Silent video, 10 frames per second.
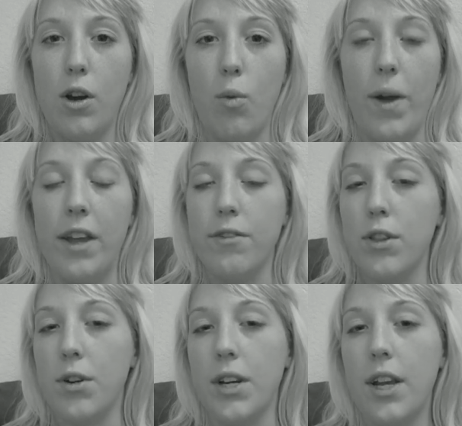way
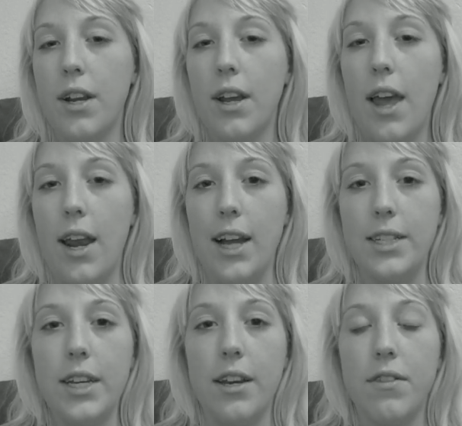of learning. And I
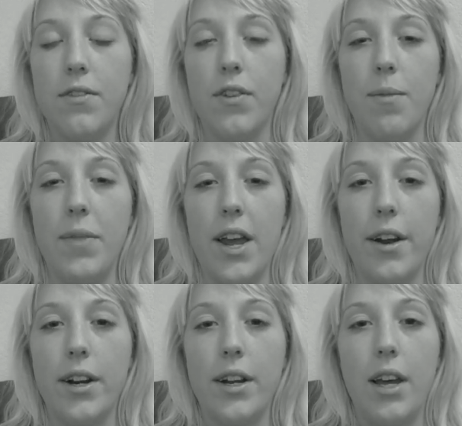did. From
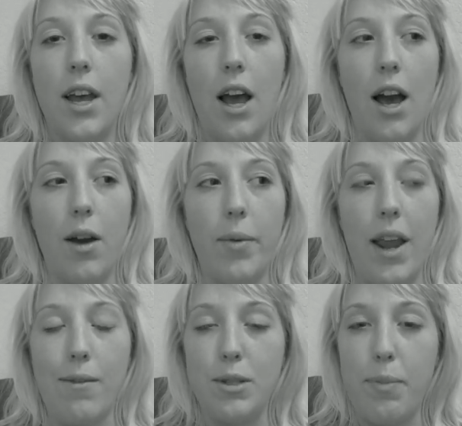there,
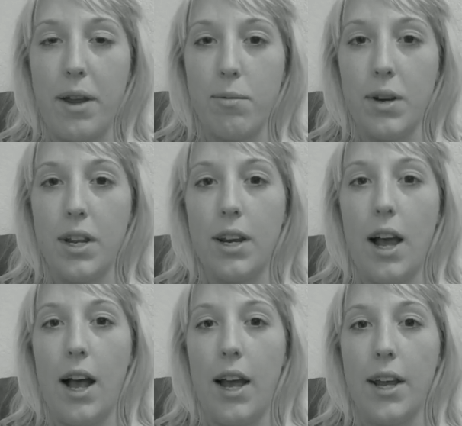when I was bedridden,
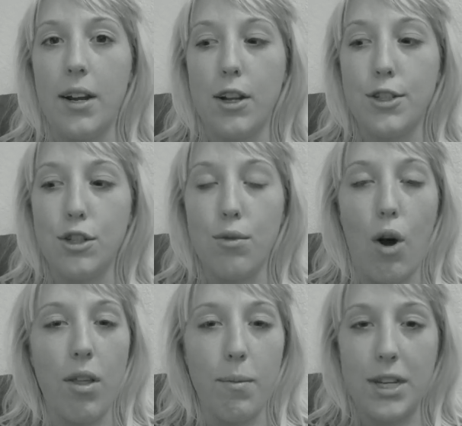I got to do
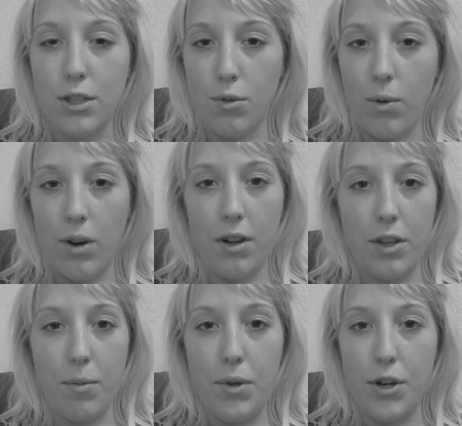all of my schoolwork on
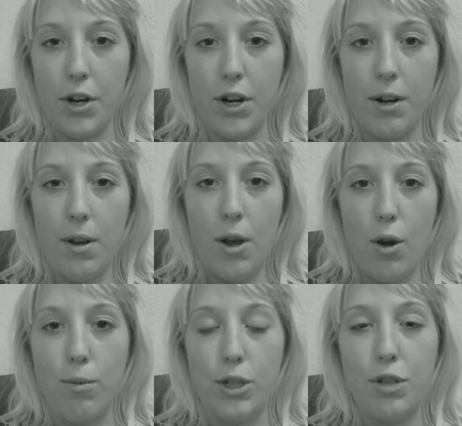the computer,
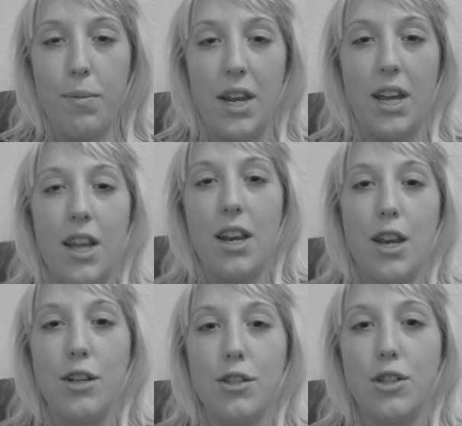which made it
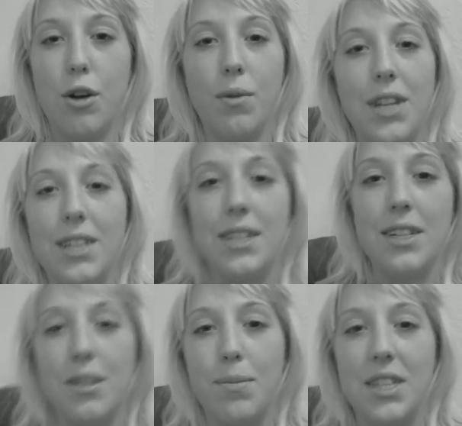so
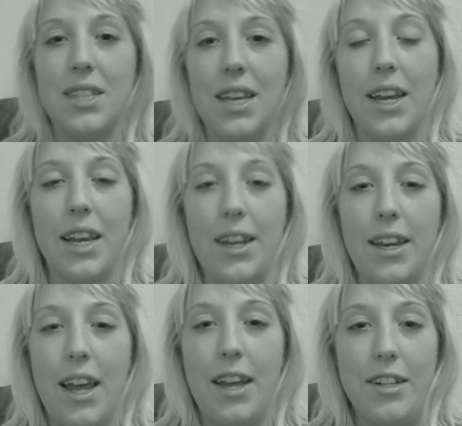easy to be sick
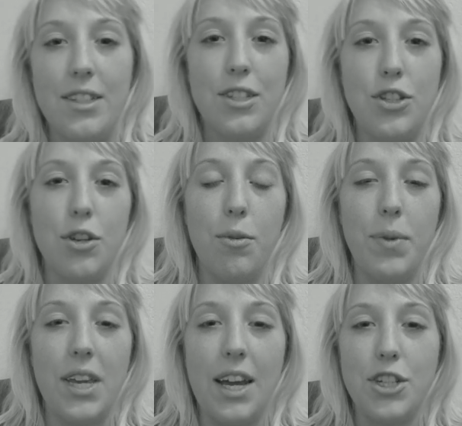and still
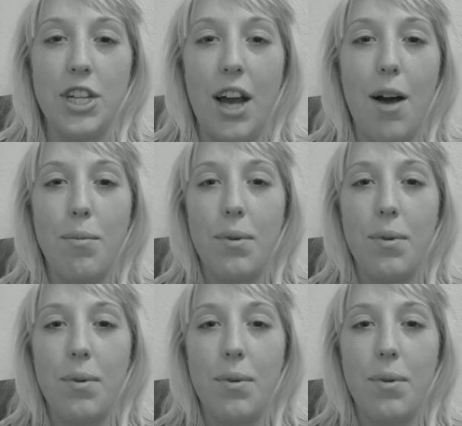be catching up.